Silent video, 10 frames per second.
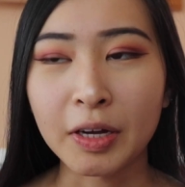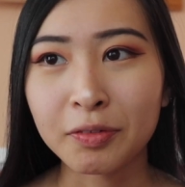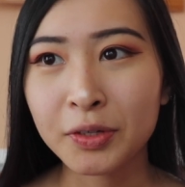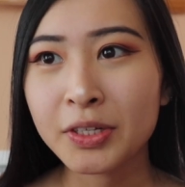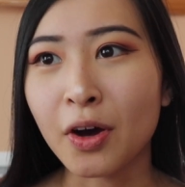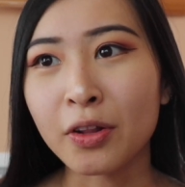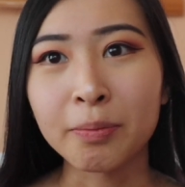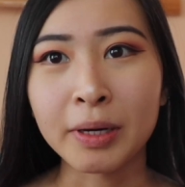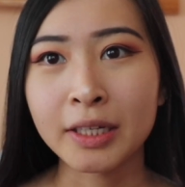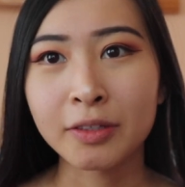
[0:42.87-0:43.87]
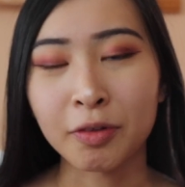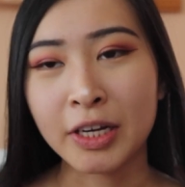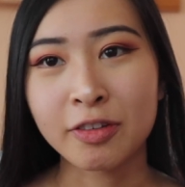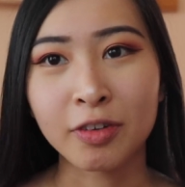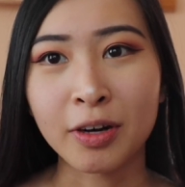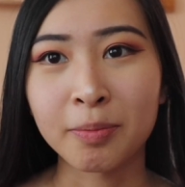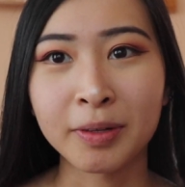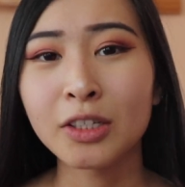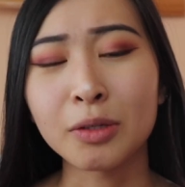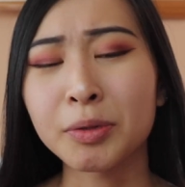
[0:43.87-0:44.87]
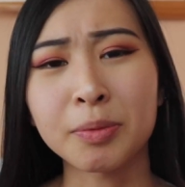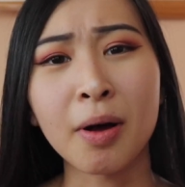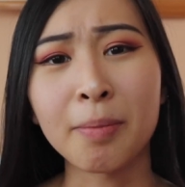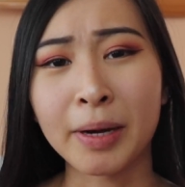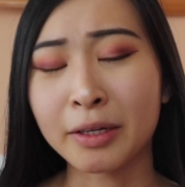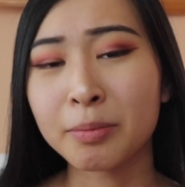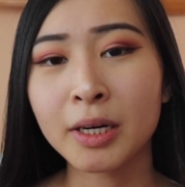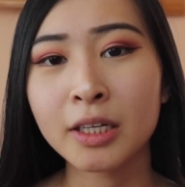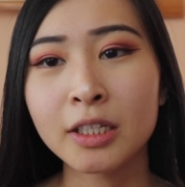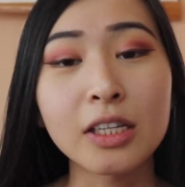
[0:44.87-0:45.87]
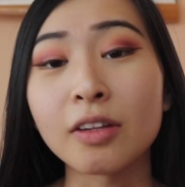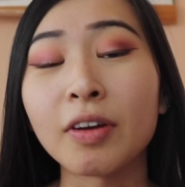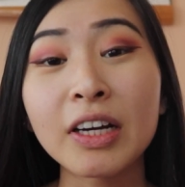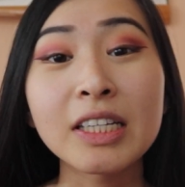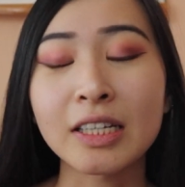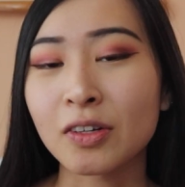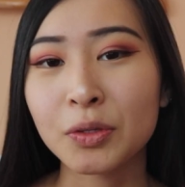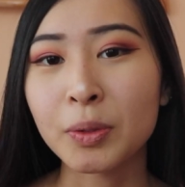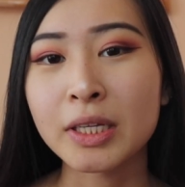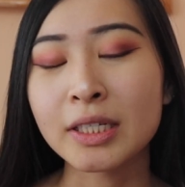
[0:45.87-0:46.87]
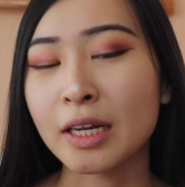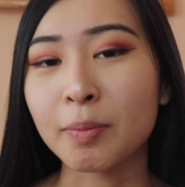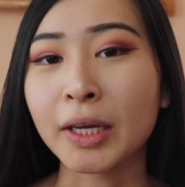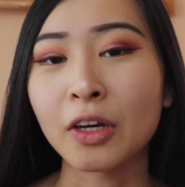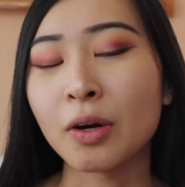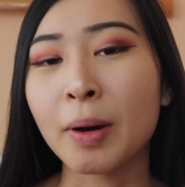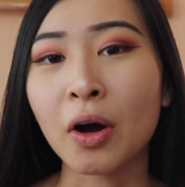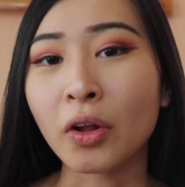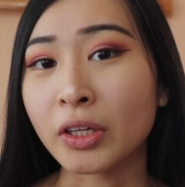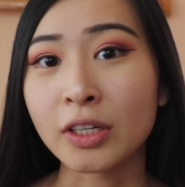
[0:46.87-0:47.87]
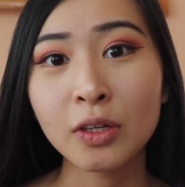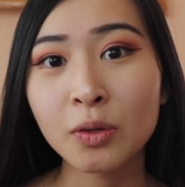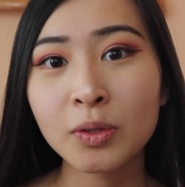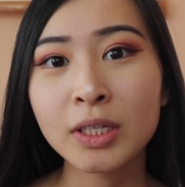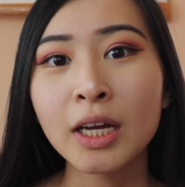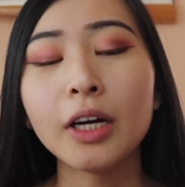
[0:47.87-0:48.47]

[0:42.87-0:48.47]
Now, of course, all the bugs range from super small minor bugs to the very serious ones that you might hear about on the news,